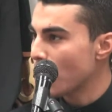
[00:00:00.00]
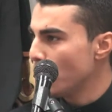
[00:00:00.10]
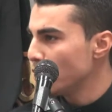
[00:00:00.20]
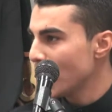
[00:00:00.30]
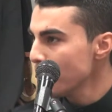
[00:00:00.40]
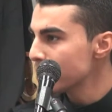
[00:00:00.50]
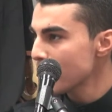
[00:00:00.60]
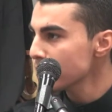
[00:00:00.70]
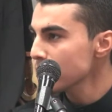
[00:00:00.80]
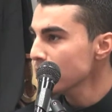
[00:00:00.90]
And the hijab is
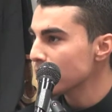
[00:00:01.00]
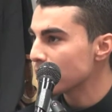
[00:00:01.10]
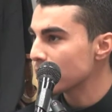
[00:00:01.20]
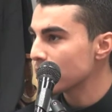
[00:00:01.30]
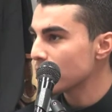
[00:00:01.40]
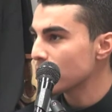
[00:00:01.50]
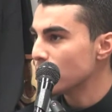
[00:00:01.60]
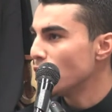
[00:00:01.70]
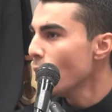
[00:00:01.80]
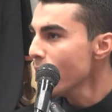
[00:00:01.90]
excellent.
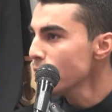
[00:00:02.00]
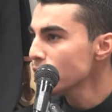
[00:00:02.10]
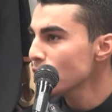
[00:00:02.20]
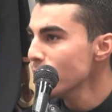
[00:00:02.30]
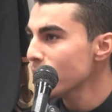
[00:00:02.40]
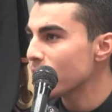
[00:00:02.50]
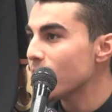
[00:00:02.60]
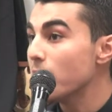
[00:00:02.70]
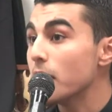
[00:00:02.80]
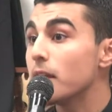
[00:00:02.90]
No hair is showing.
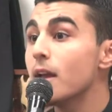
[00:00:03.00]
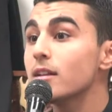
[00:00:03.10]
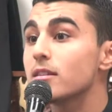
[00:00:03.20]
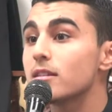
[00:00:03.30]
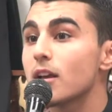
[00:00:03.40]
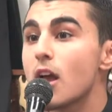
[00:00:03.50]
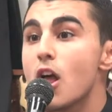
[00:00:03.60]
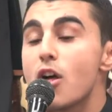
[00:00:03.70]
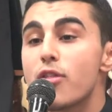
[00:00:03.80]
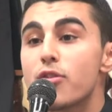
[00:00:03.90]
Yet,
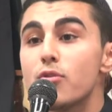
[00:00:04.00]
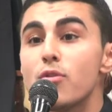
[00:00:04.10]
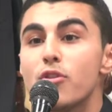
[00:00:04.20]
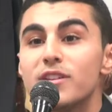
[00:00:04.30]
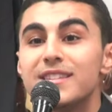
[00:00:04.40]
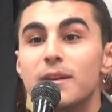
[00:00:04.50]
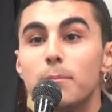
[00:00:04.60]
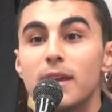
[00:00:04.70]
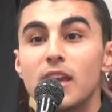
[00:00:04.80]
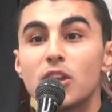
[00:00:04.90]
through their
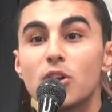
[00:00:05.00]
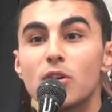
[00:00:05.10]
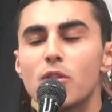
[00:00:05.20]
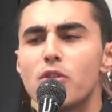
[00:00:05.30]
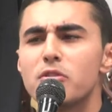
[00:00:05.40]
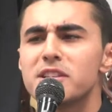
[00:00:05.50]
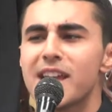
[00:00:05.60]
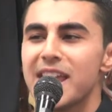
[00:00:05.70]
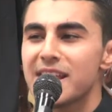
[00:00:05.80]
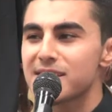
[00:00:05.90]
demeanor, they're
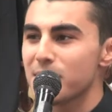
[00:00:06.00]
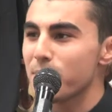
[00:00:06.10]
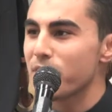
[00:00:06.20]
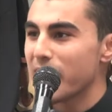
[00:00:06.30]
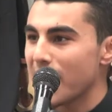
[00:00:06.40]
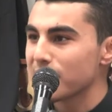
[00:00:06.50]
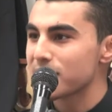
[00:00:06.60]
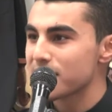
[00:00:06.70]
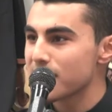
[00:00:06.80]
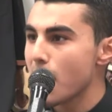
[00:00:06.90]
saying something
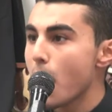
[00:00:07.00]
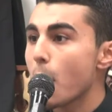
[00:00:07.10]
else.